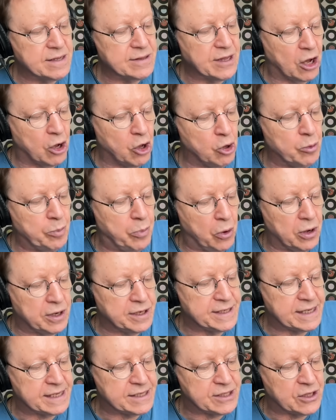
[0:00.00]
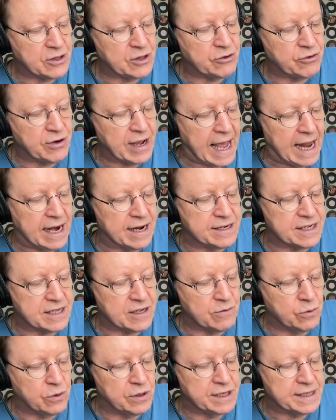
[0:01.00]
the whole point is that the reality
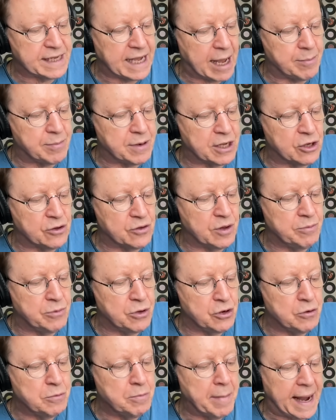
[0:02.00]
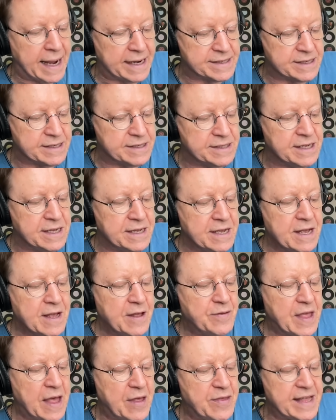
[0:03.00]
of what is happening on the moon matters,
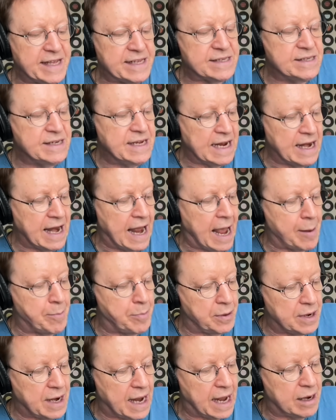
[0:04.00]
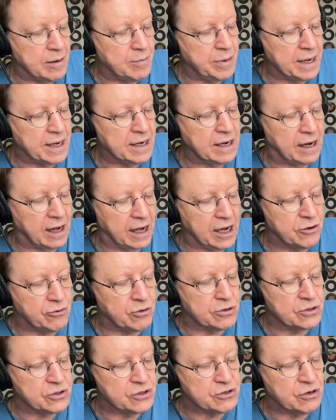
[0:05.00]
that this did happen, and being clear on
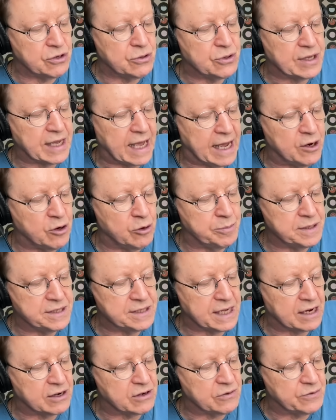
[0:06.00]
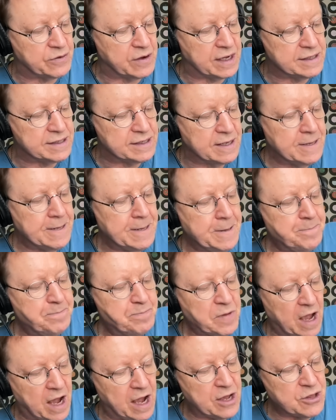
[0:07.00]
the truth cannot be sacrificed.
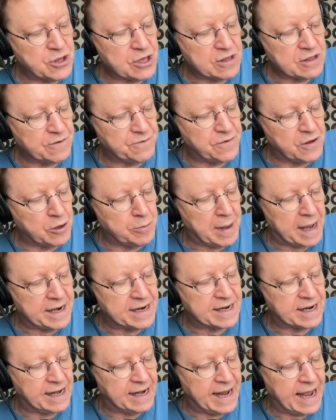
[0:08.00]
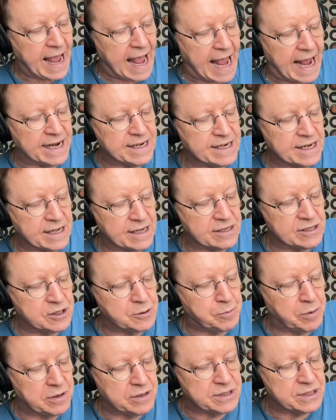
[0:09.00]
I think the film had a clear
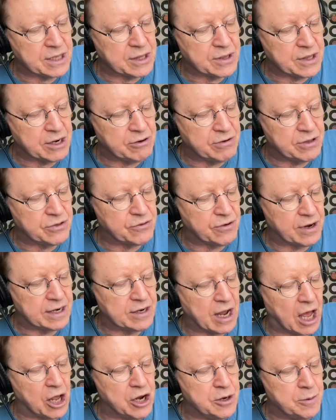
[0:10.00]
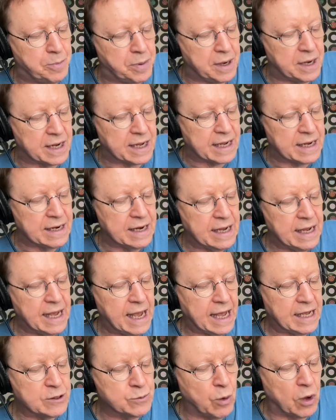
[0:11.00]
anti-conspiracy theory thread underpinning it.
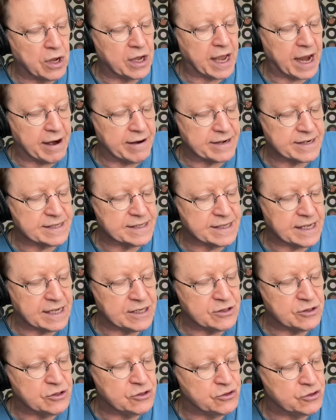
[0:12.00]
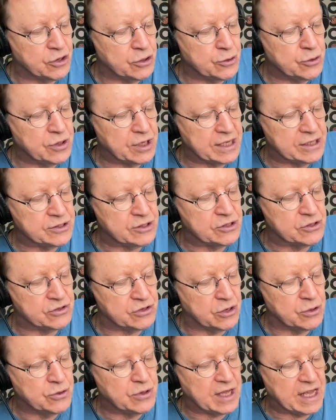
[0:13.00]
As one character says, the truth is the
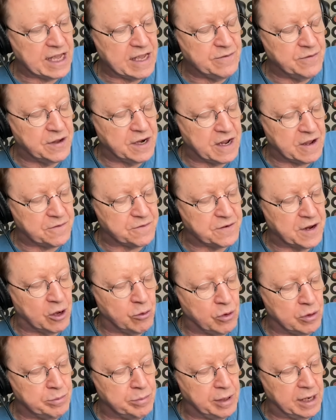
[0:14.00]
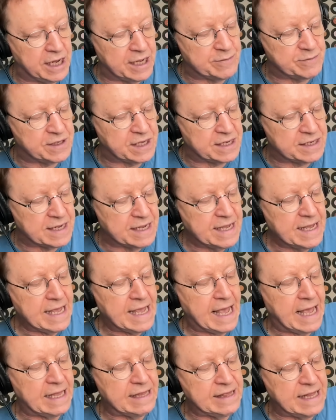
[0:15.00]
truth, even if no one believes it.
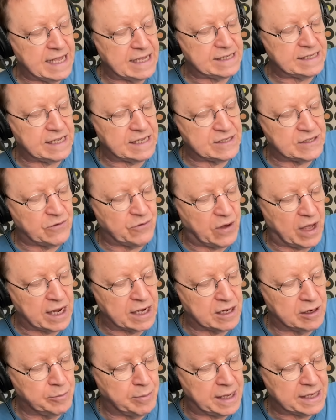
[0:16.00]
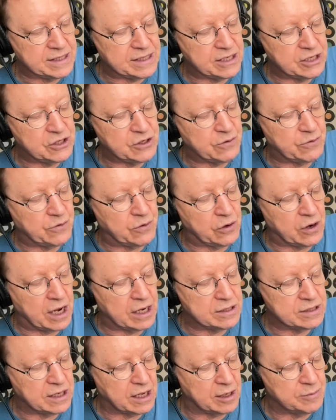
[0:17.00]
And this is a vital message for our
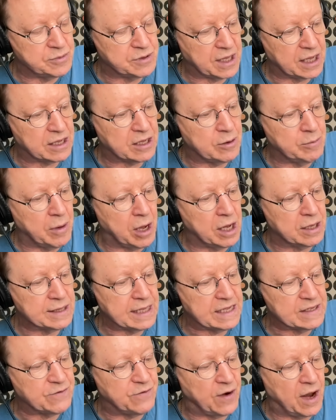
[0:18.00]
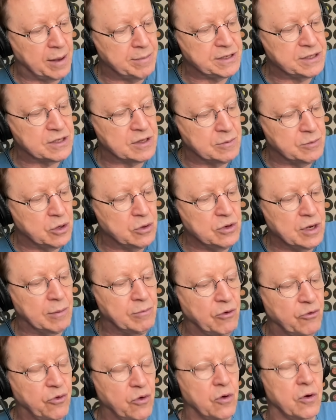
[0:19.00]
times. Thank you, Mark. That's Fly Me to the Moon, number
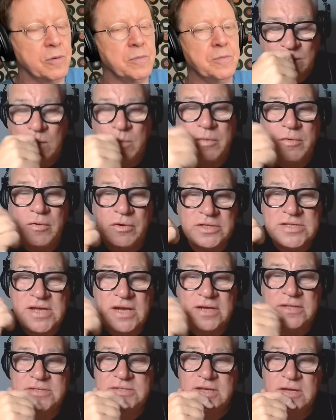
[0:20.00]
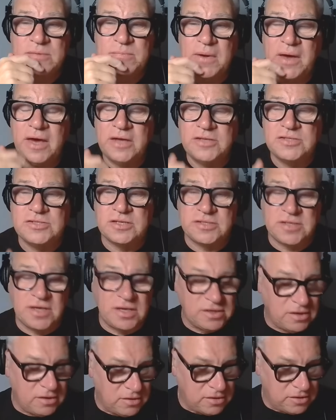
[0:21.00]
4. Well, we're on exactly the same page. As I
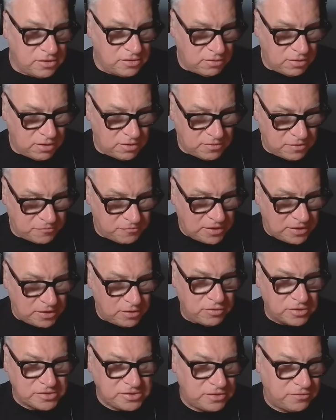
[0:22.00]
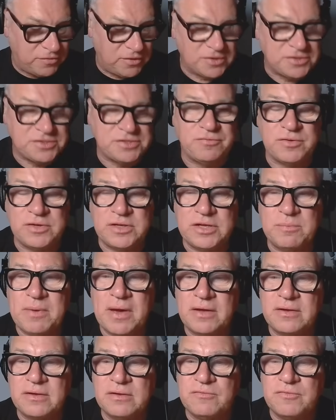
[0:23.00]
said, a fellow critic felt differently
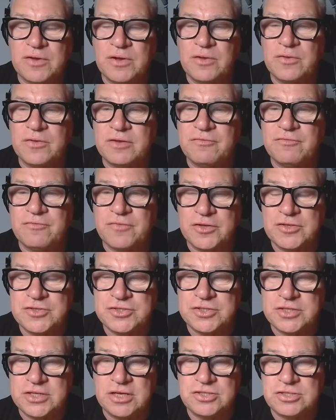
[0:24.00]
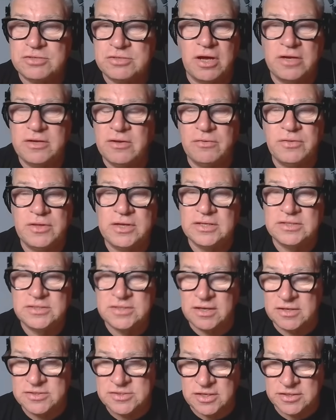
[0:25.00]
about it and felt that it fudged the issue. And I don't think it
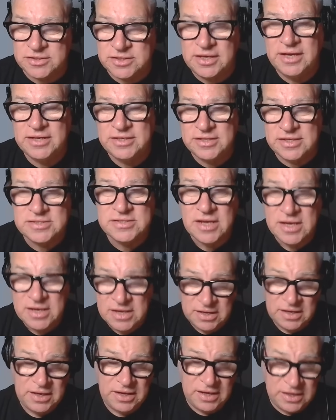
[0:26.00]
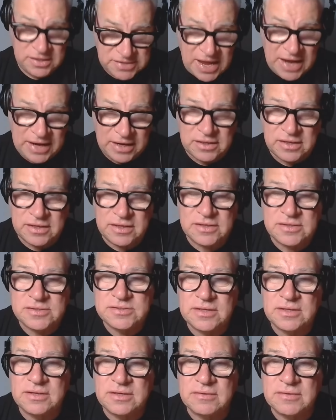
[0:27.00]
does. I think it is exactly
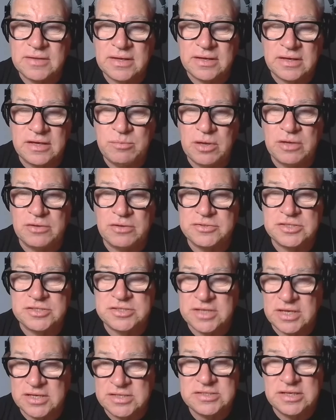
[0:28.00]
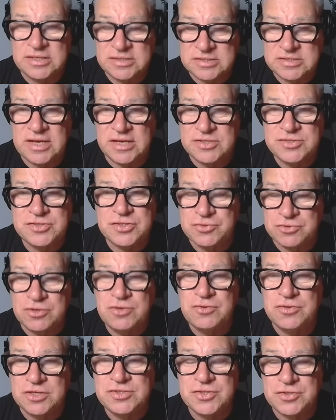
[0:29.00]
as that email just says. It says the
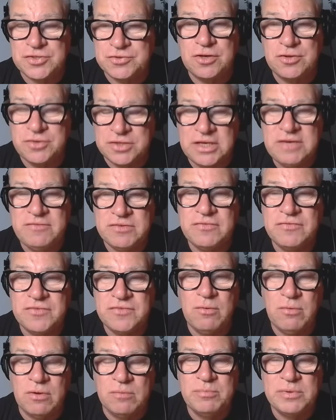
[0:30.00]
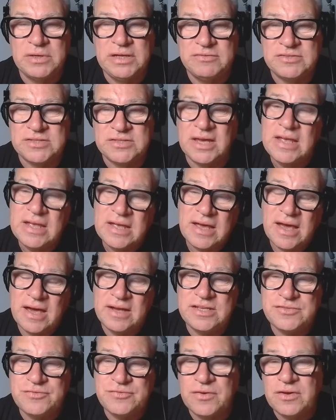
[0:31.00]
truth is the truth, even if no one believes it.
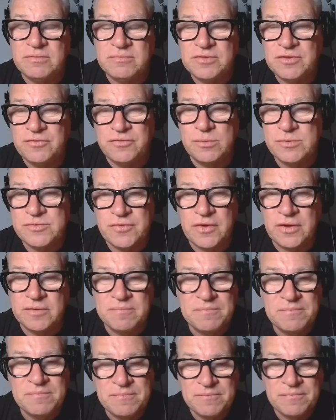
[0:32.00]
And it's fun. The film's fun.